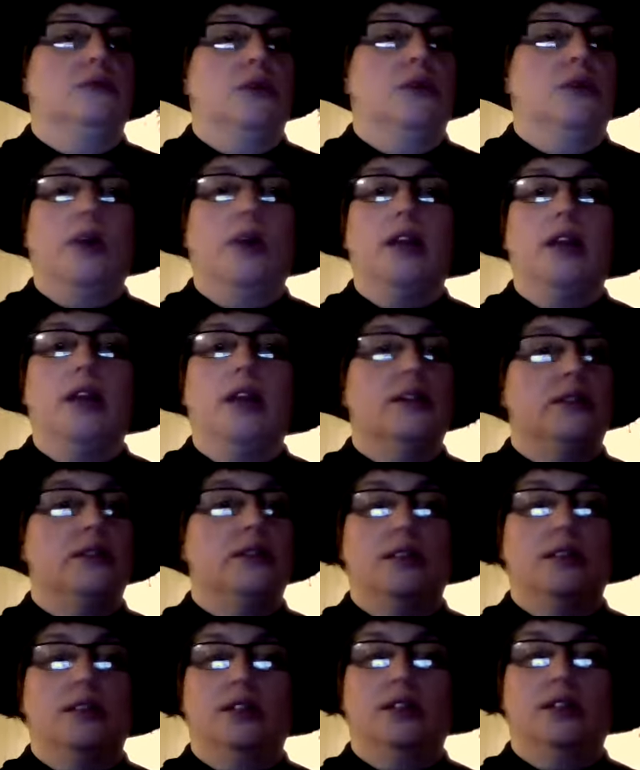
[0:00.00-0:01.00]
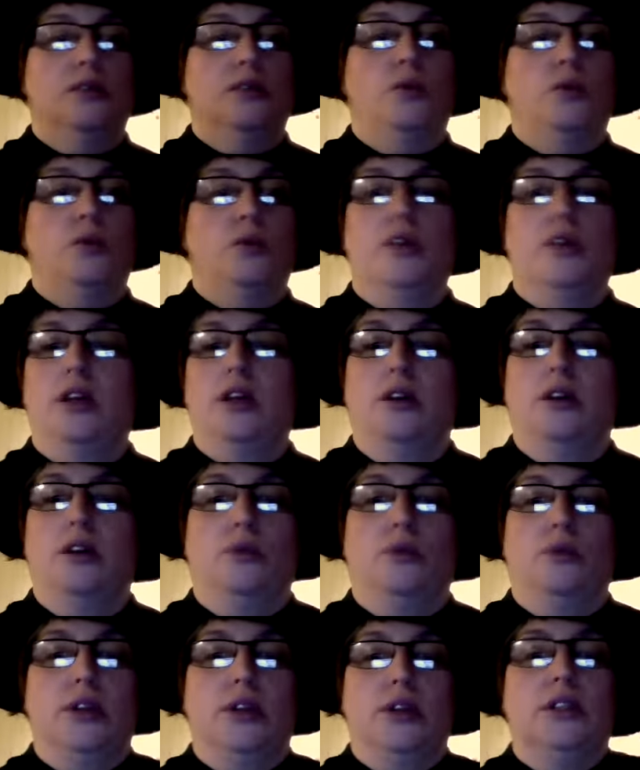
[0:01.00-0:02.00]
All right, this this is a worthy
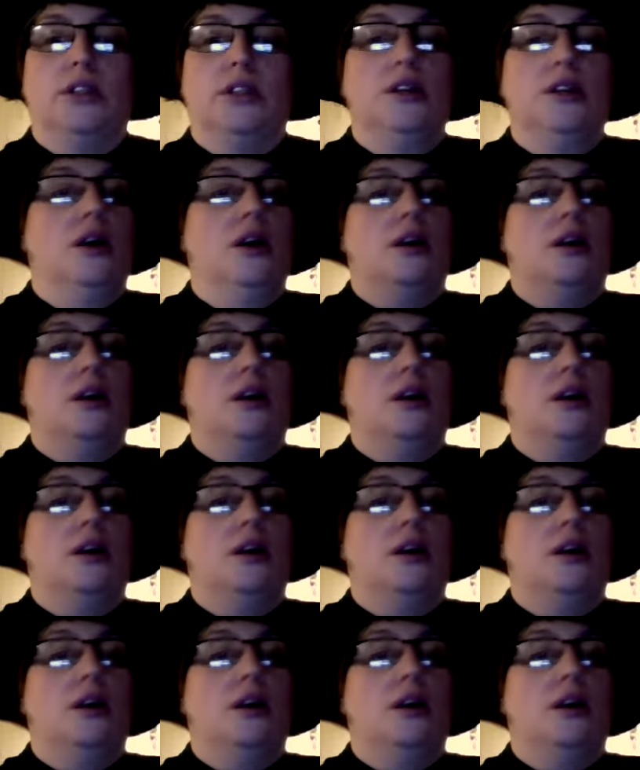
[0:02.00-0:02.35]
reason.